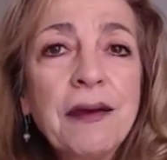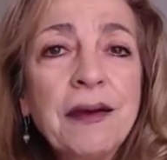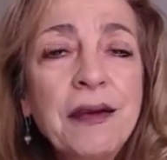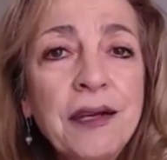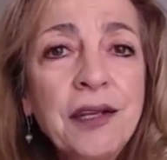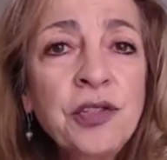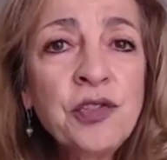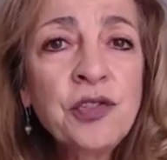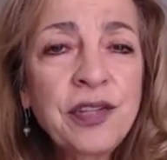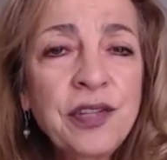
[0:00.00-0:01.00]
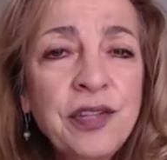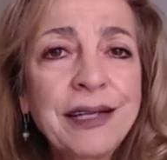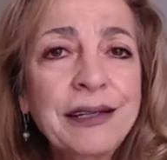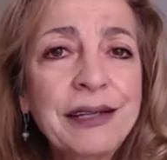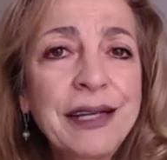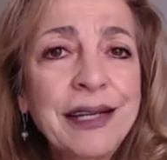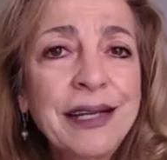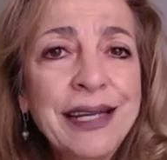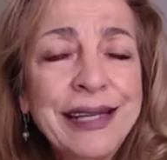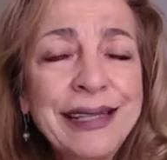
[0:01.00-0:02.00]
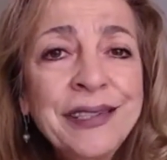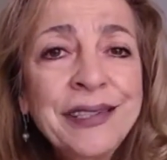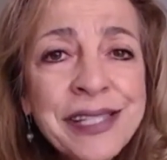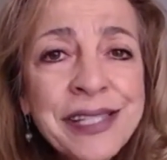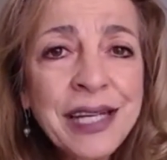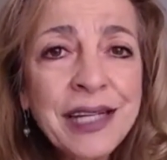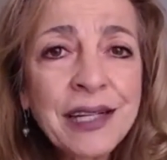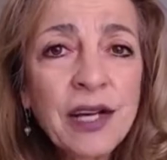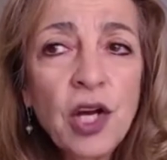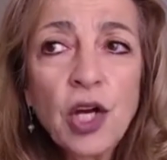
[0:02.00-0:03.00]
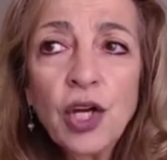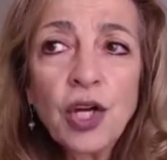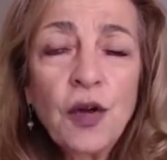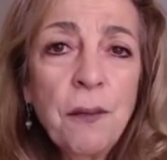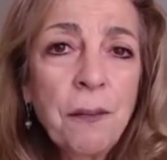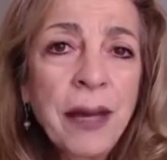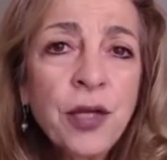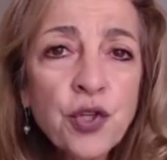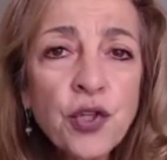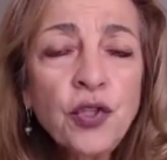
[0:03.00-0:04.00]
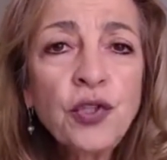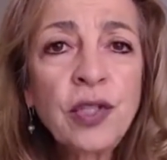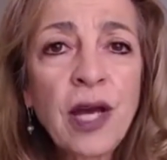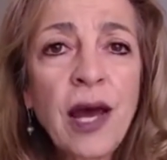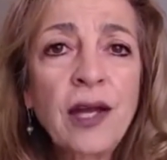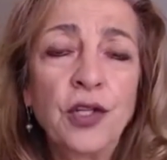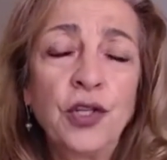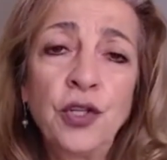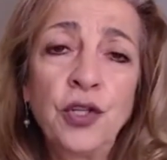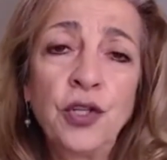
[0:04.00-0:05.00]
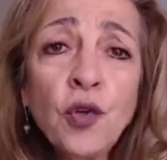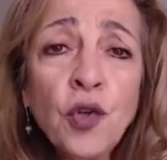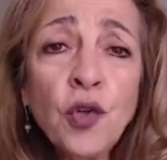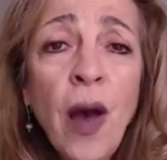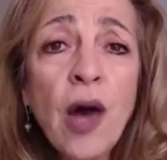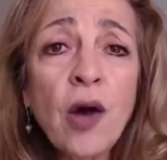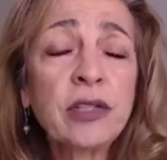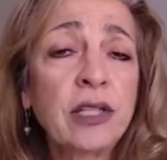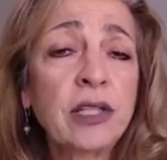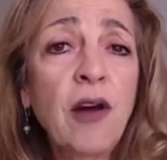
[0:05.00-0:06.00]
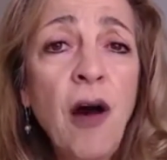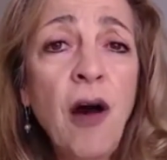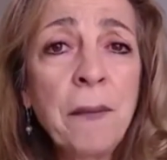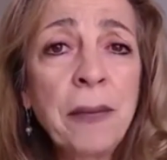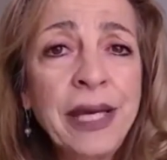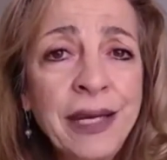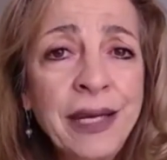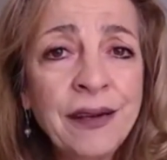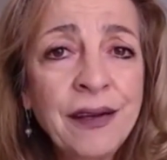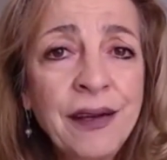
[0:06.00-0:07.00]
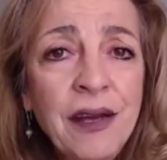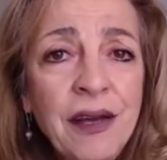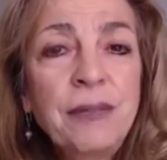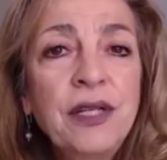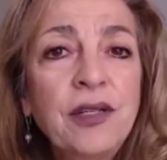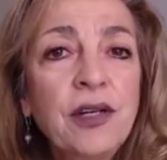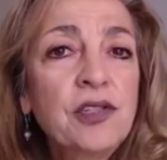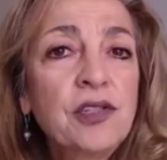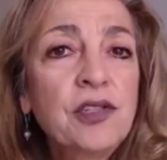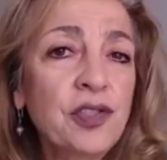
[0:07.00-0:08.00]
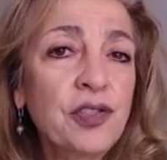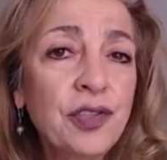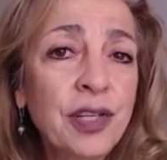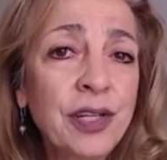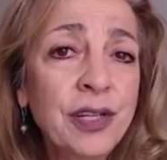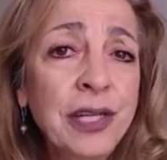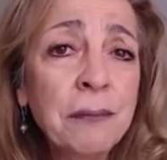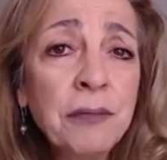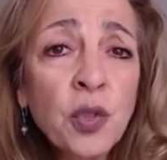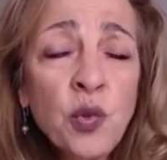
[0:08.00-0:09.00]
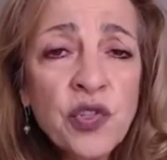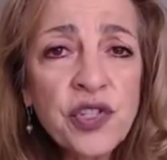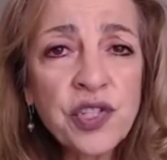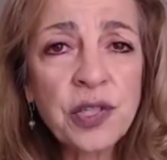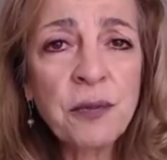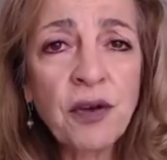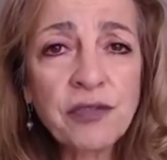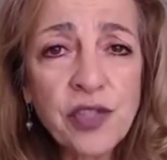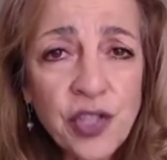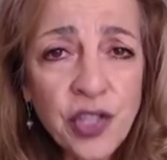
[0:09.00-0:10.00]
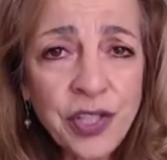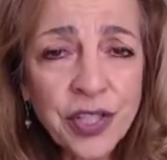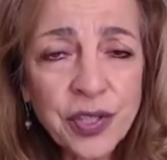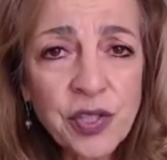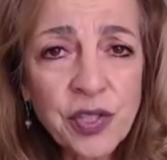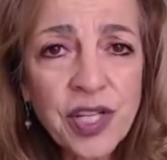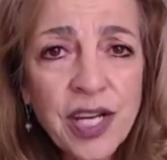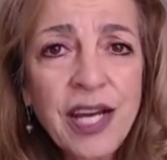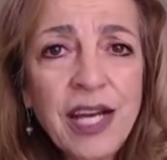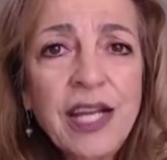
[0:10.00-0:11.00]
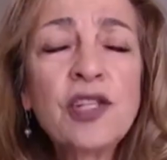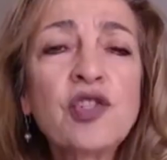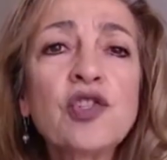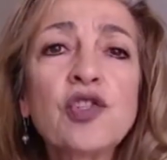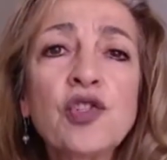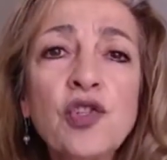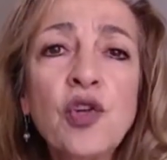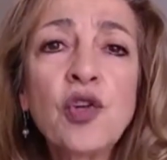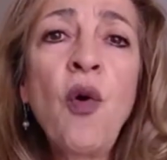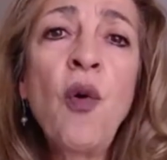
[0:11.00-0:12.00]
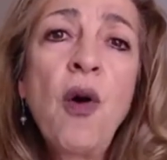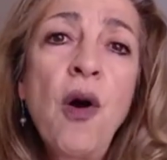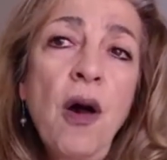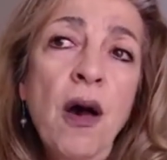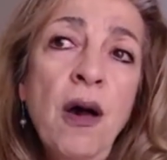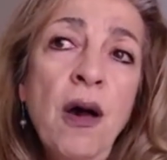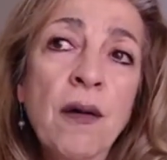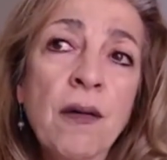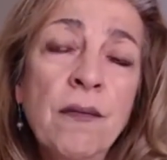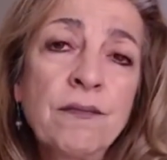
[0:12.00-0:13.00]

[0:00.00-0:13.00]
here's the thing they're saying make sure that you don't go out and come in because the immune system of seniors is so um,